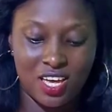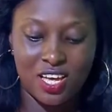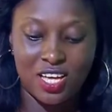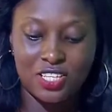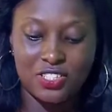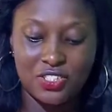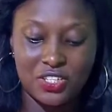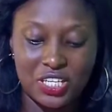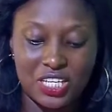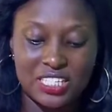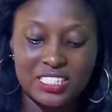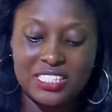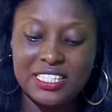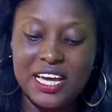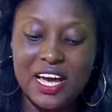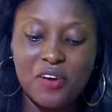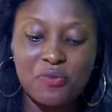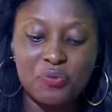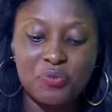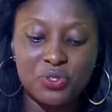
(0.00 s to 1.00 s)
So you can see
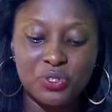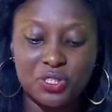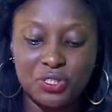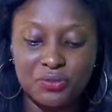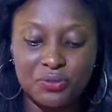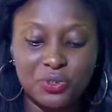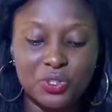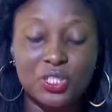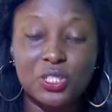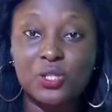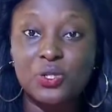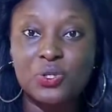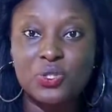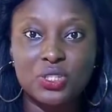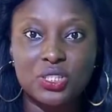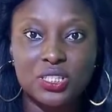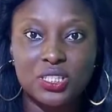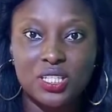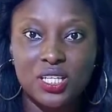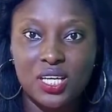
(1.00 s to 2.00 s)
how beautiful it
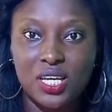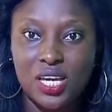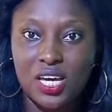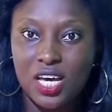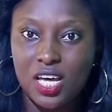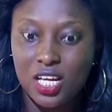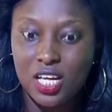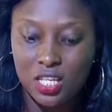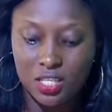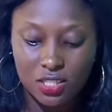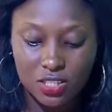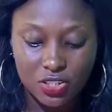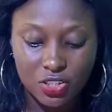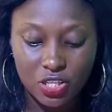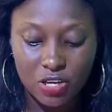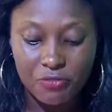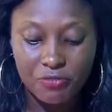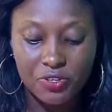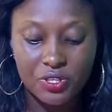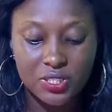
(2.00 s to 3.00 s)
looks. The
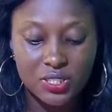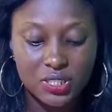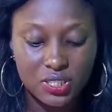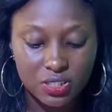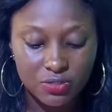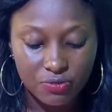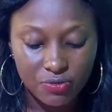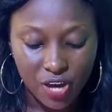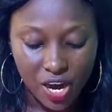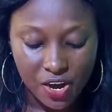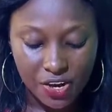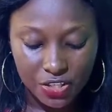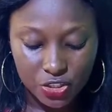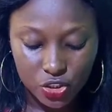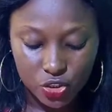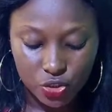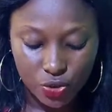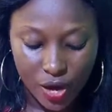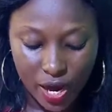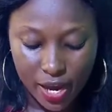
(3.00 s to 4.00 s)
surface is very
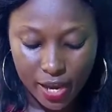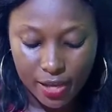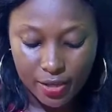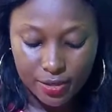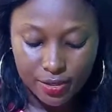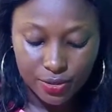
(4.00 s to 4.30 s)
dry.